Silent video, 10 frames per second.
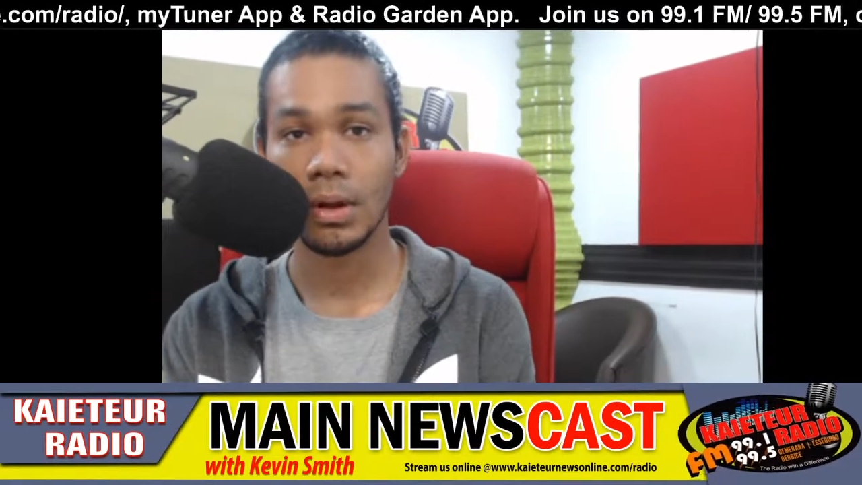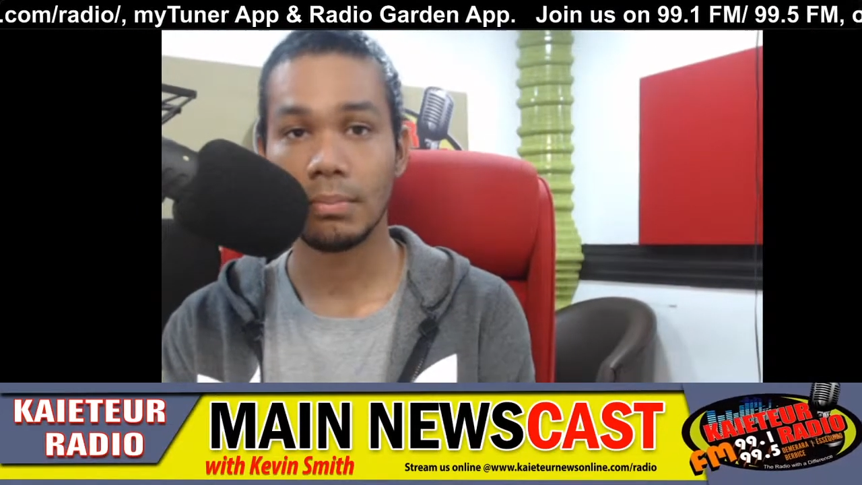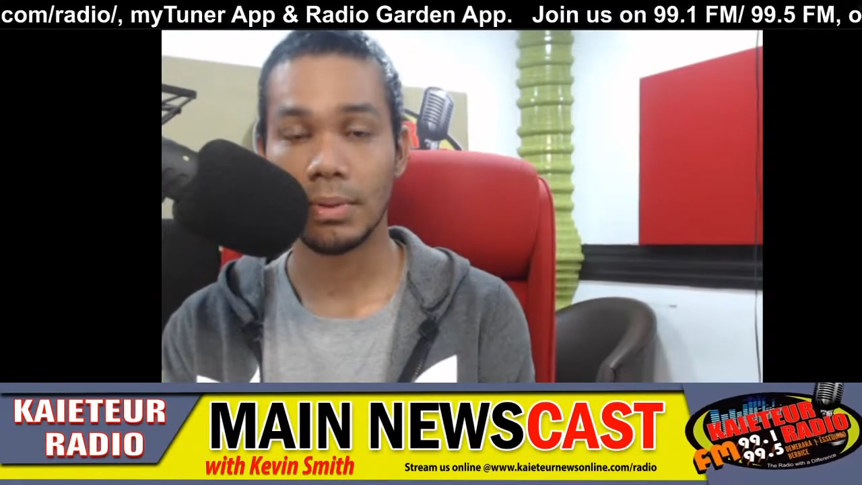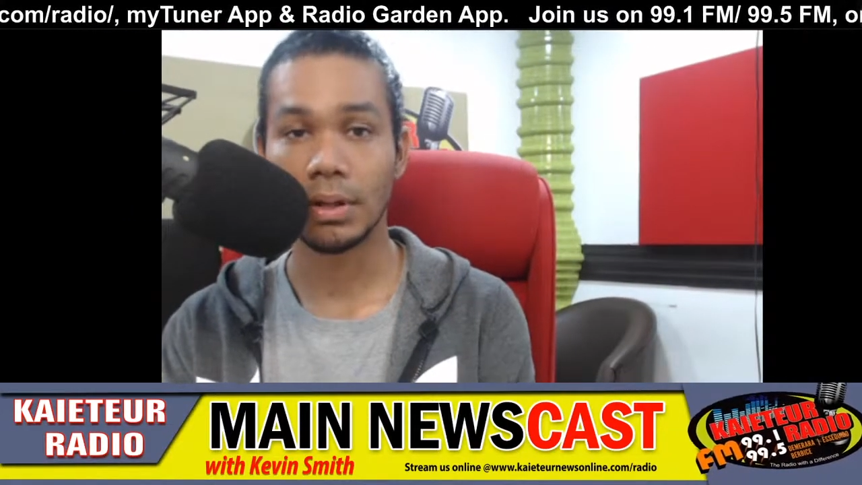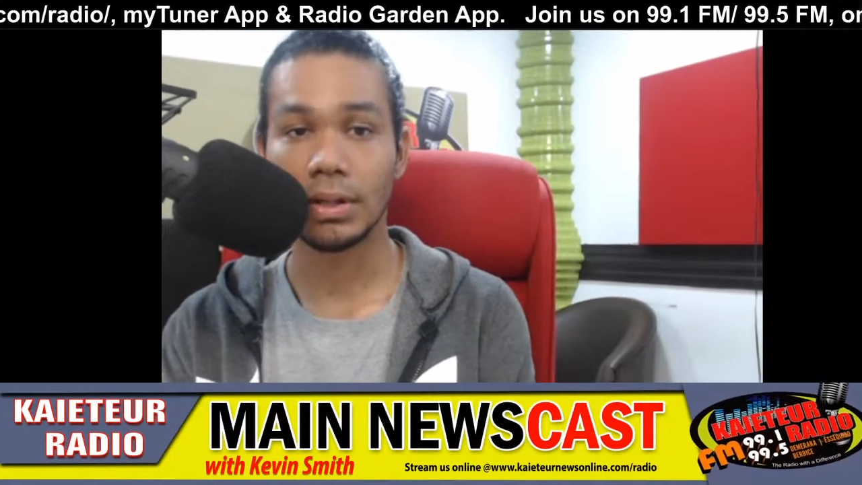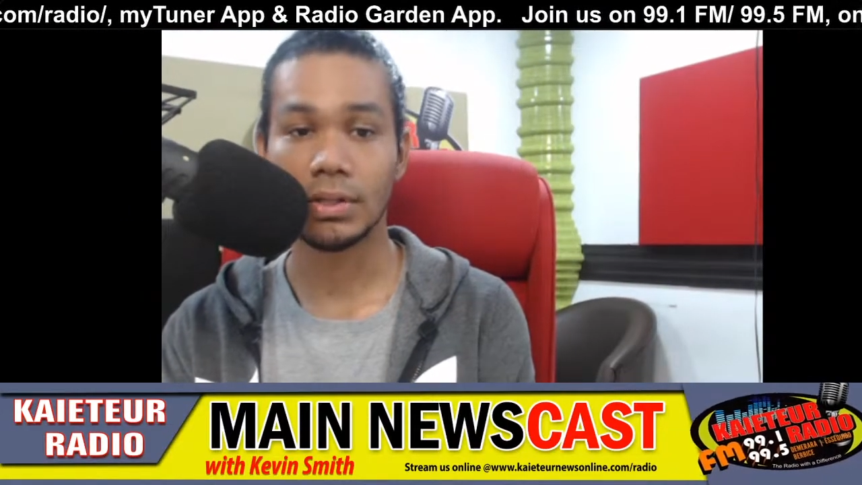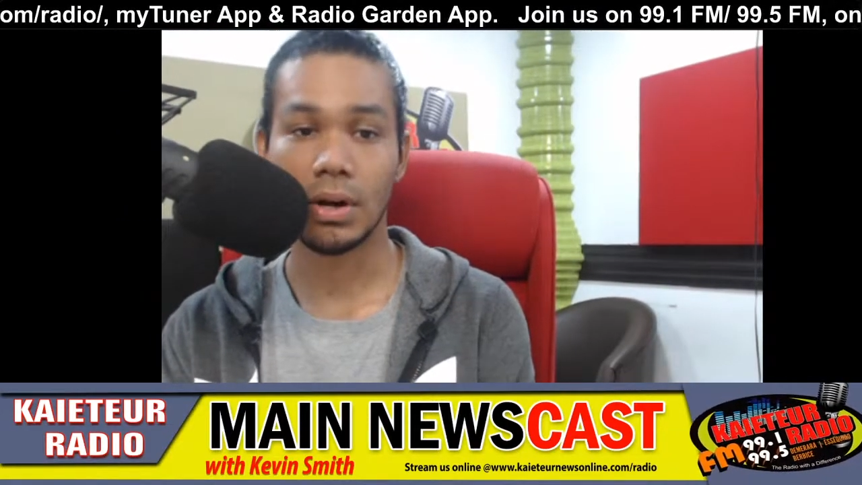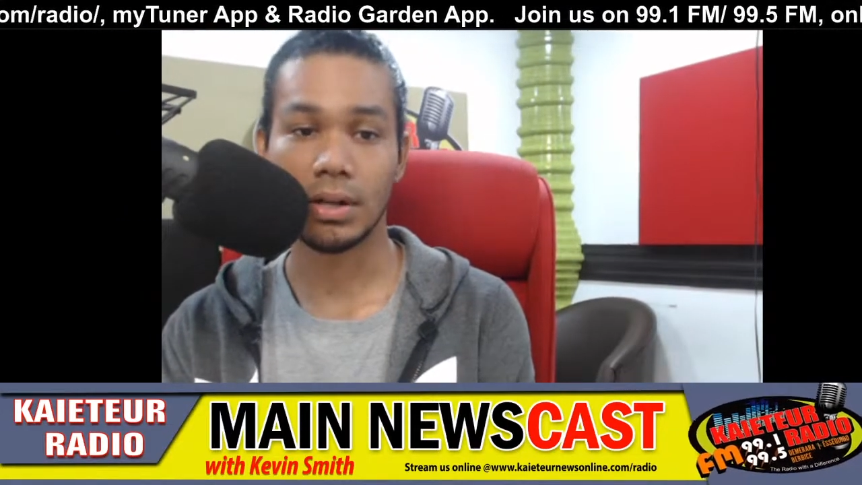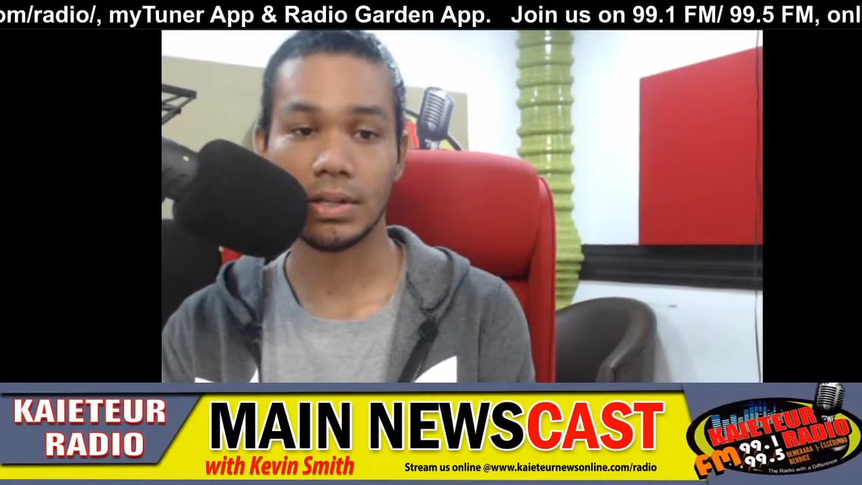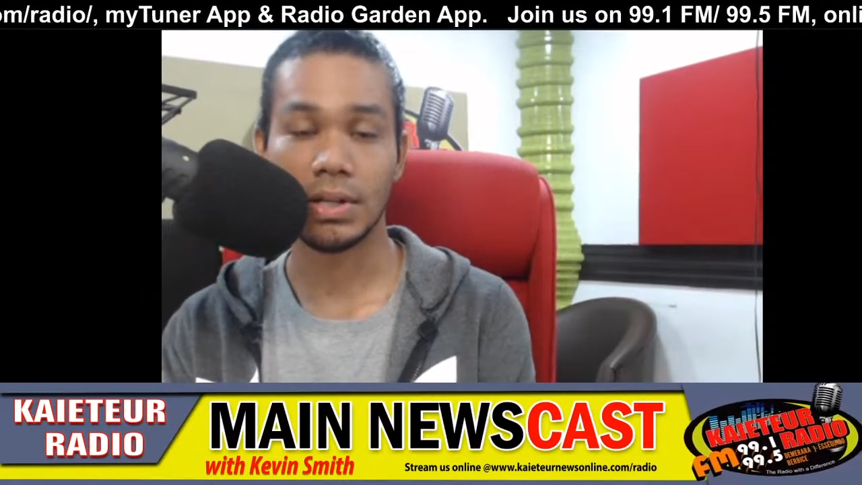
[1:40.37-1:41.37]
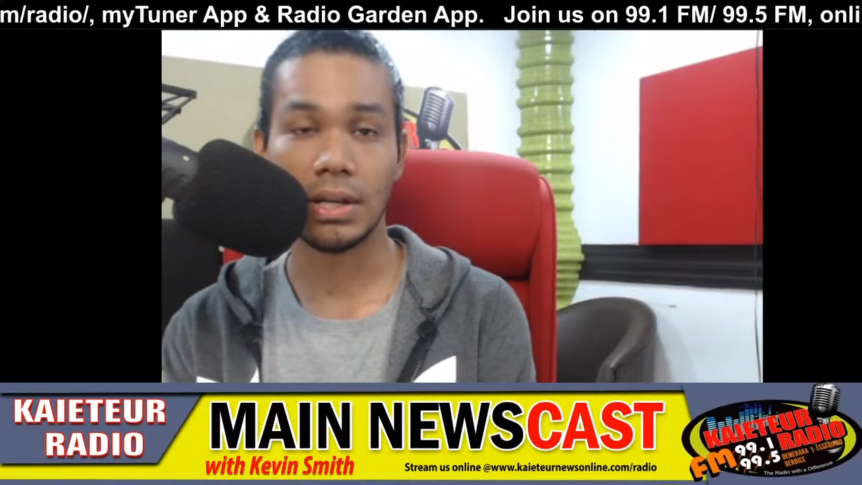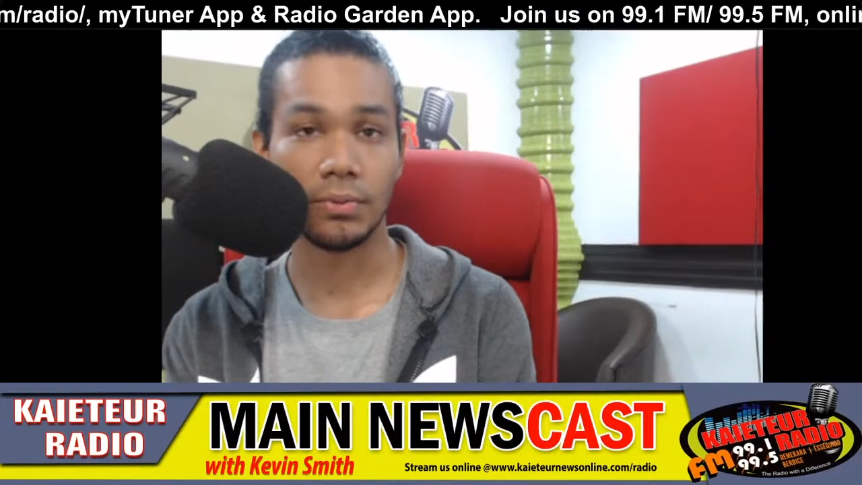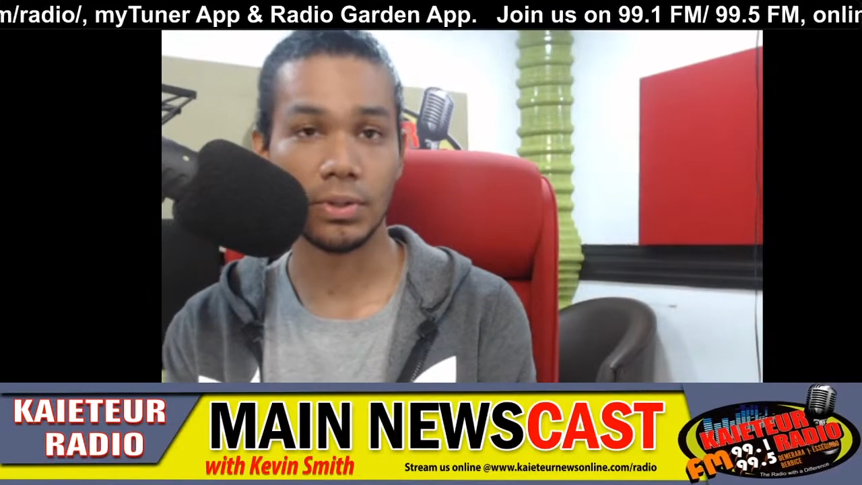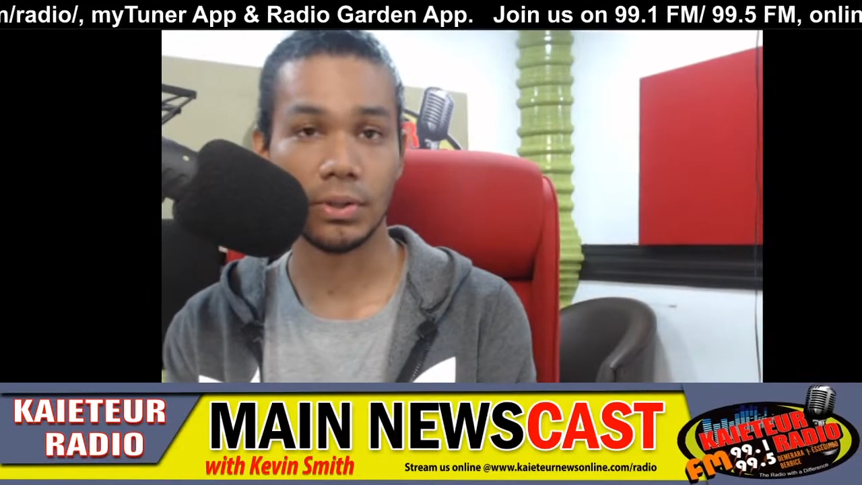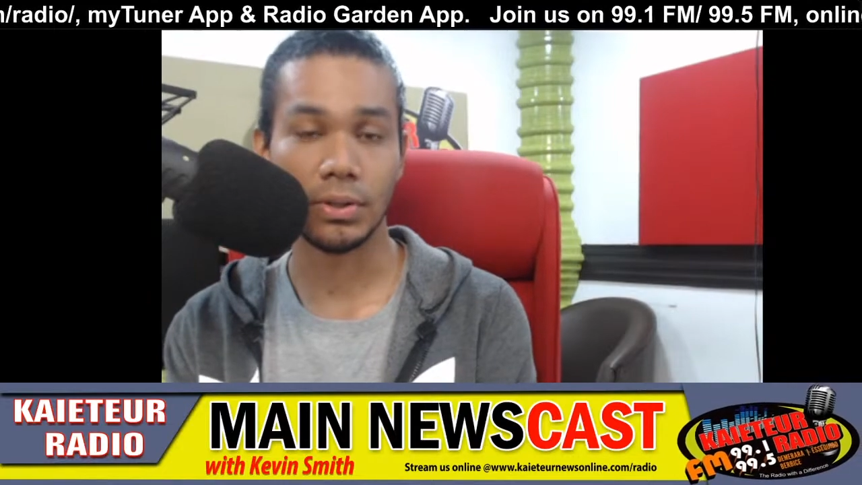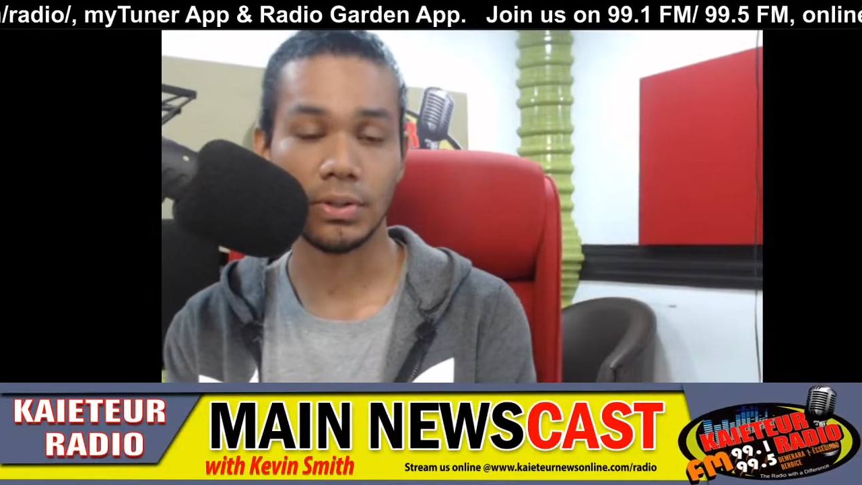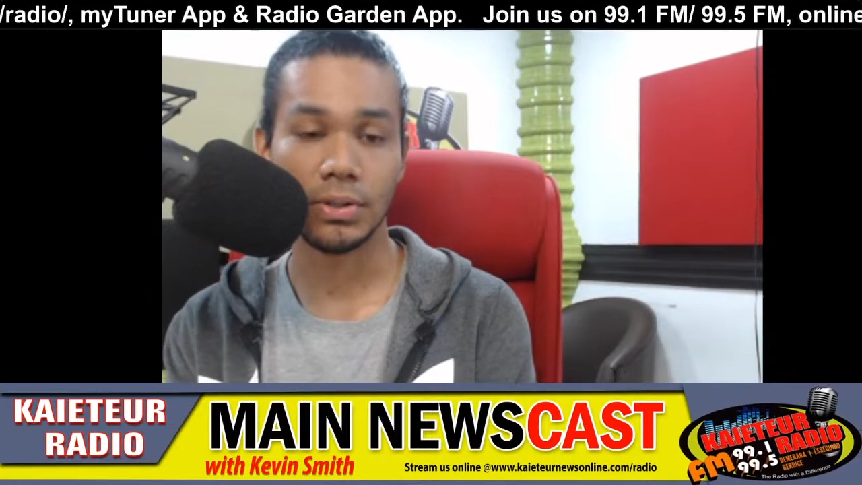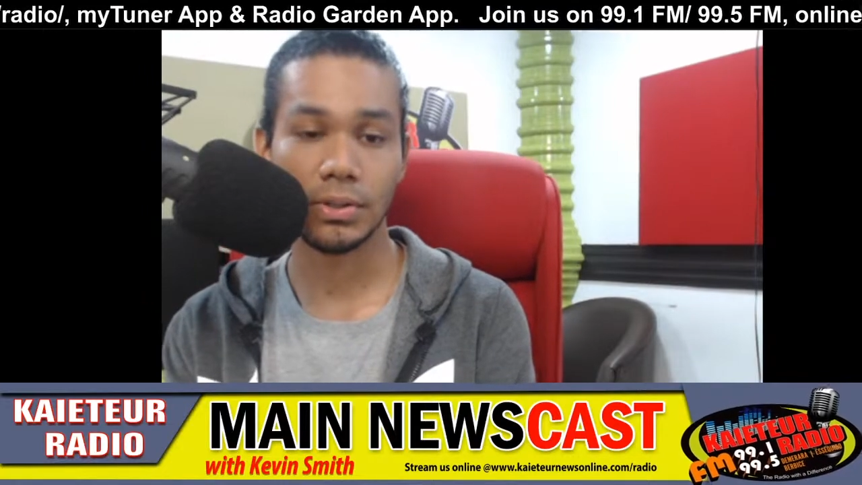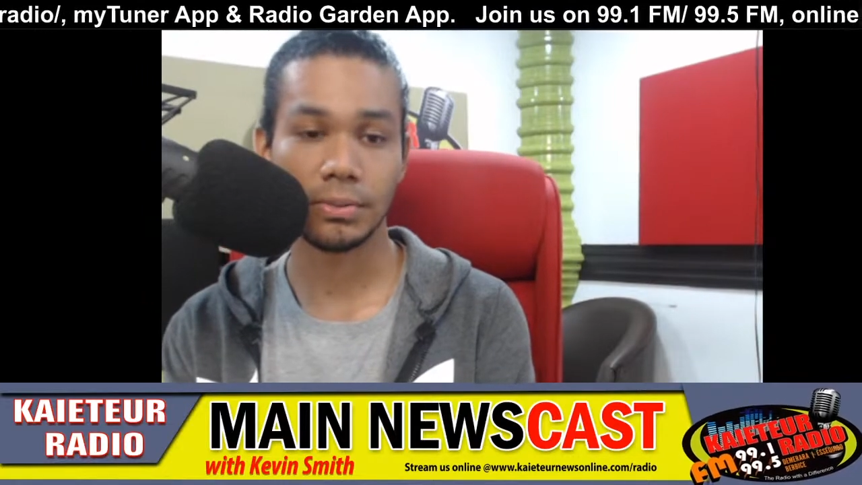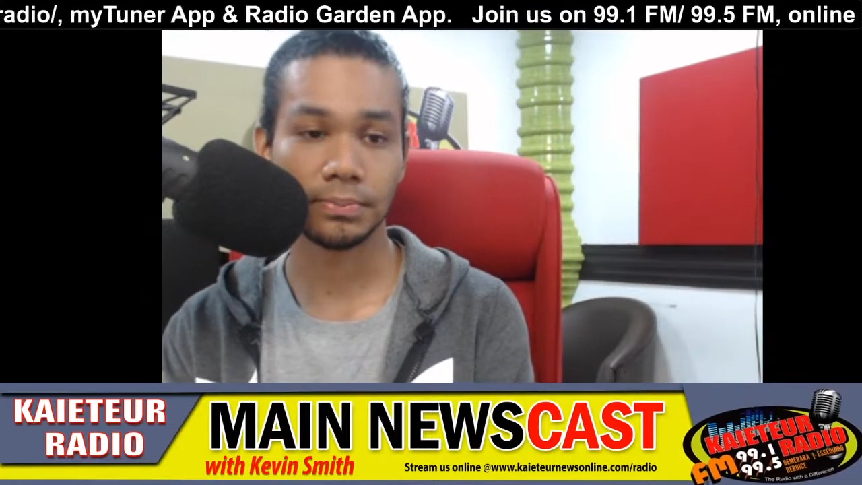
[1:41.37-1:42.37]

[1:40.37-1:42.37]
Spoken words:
billion in returns.